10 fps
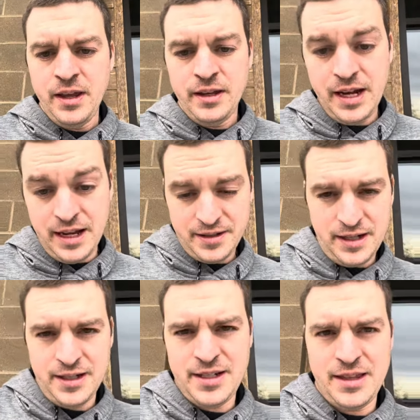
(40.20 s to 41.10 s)
Yes,
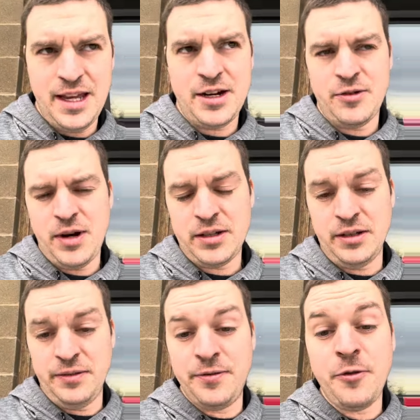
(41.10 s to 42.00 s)
I said that
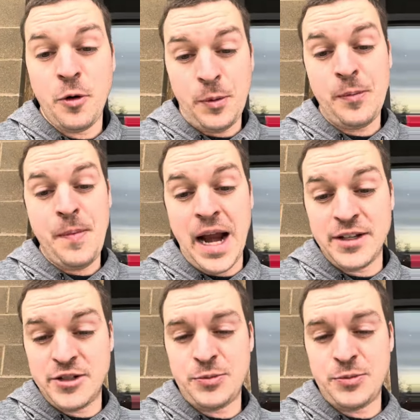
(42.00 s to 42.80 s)
correctly. Former manager